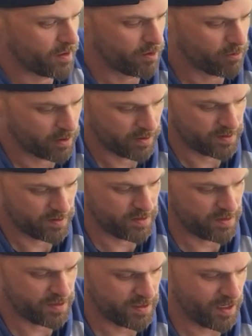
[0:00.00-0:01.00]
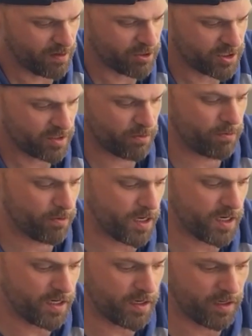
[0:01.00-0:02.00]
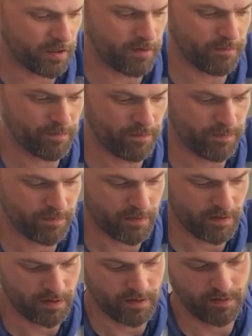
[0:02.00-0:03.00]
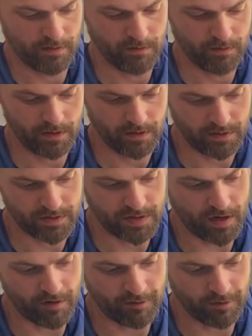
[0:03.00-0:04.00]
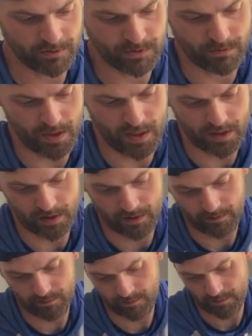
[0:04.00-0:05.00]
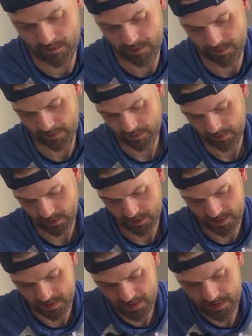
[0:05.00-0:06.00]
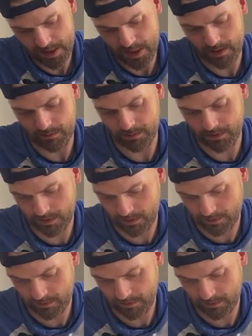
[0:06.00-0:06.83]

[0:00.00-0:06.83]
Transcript: I don't want to damage or break. Well, the styrofoam's breaking because it's taped.